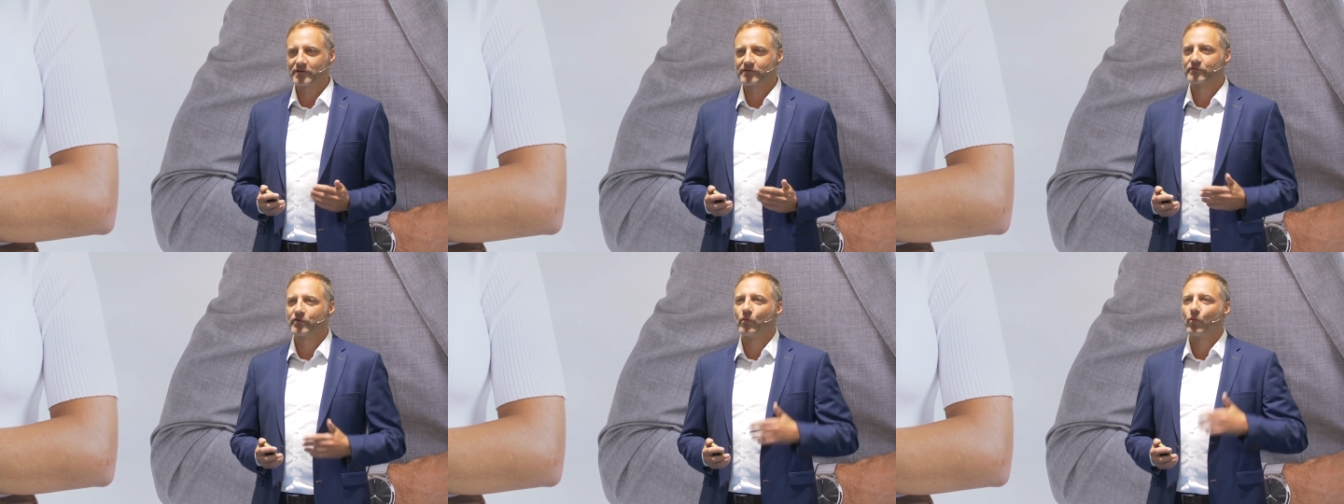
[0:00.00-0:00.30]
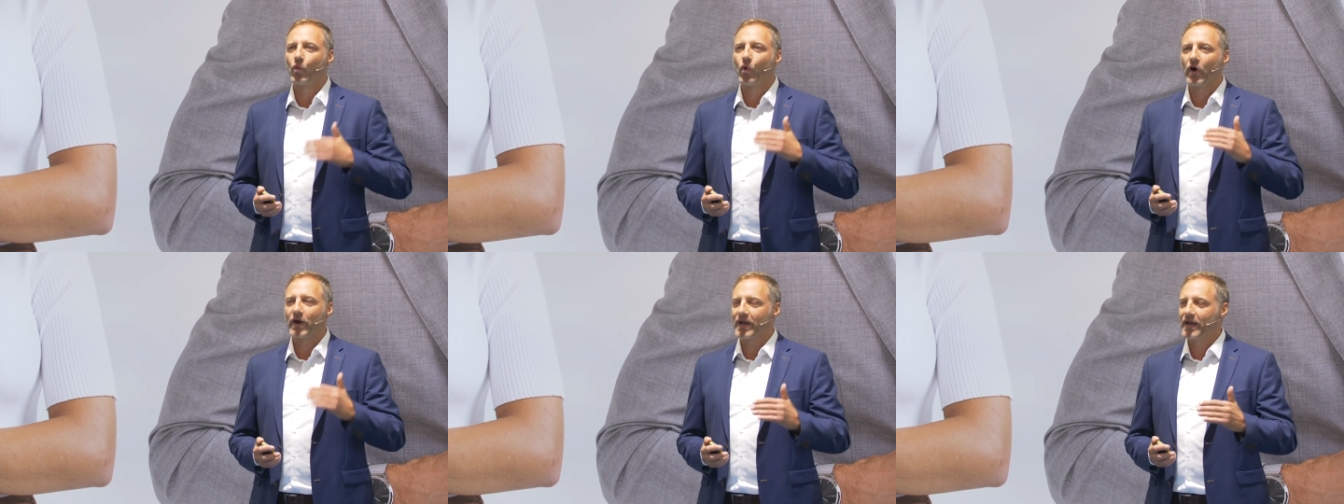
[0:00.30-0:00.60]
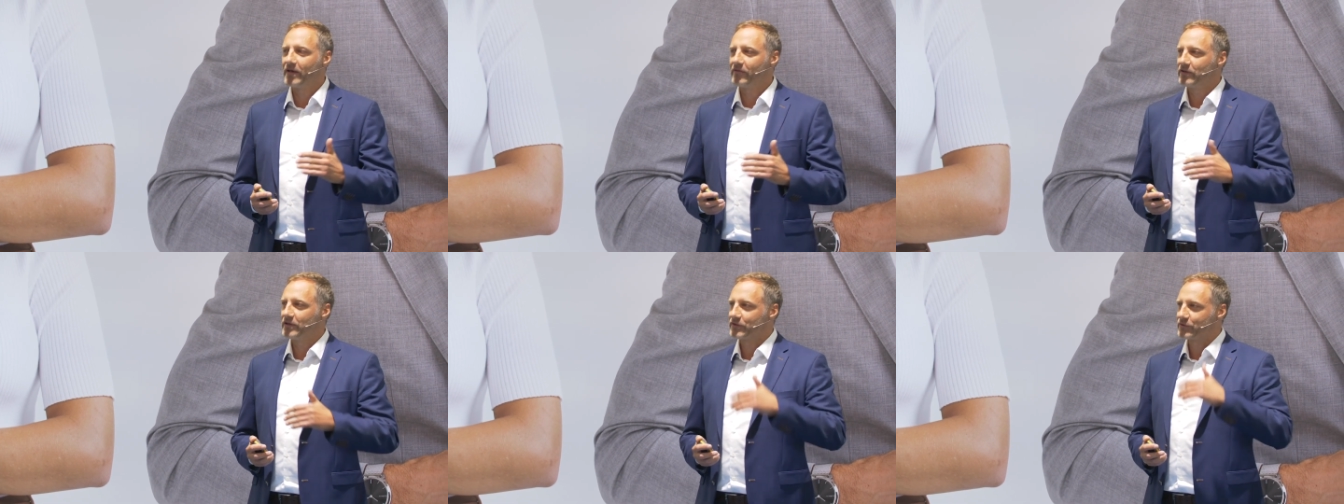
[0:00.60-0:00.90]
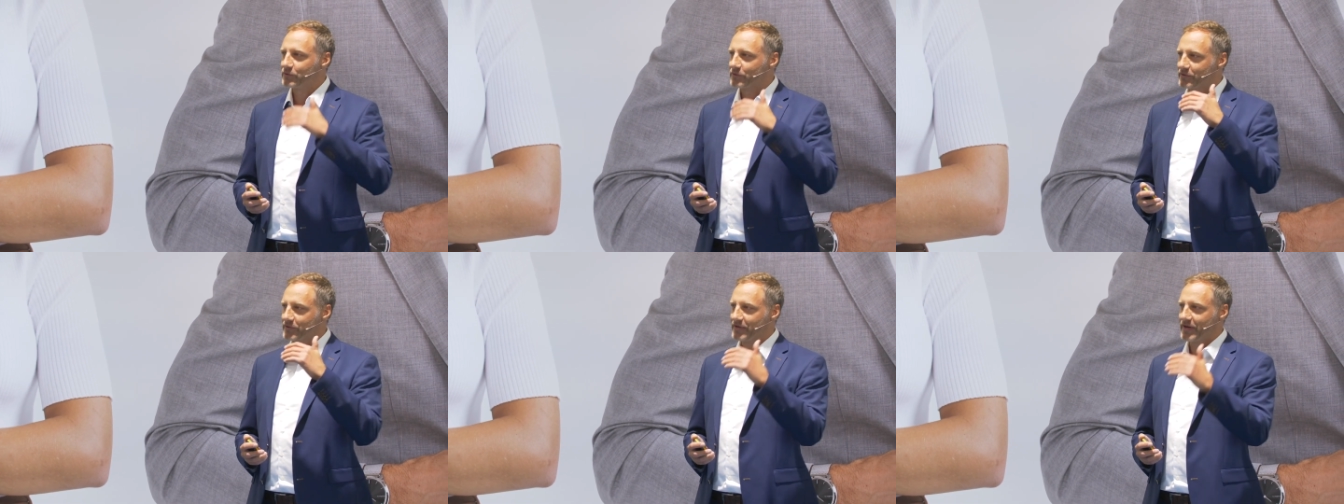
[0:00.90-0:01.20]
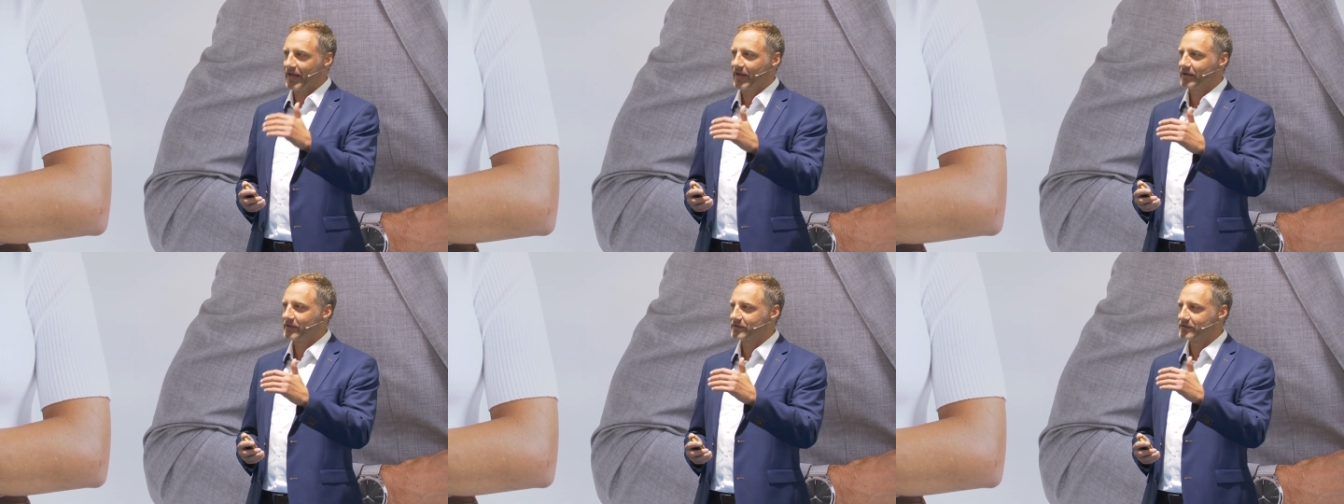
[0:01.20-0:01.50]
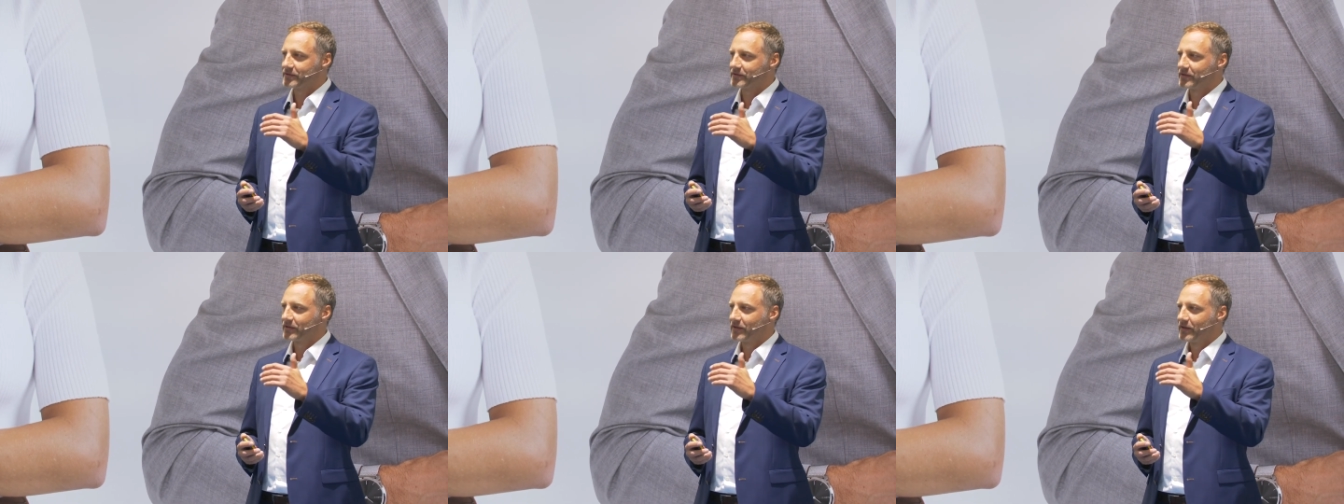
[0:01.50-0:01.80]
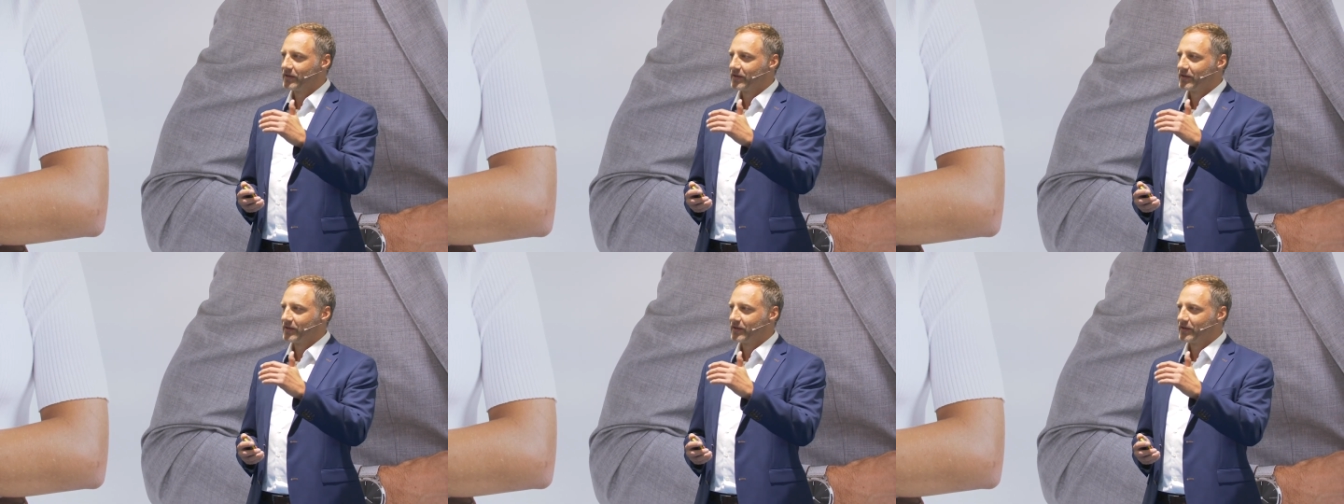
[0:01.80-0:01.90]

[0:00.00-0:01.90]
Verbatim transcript: us from one level to the next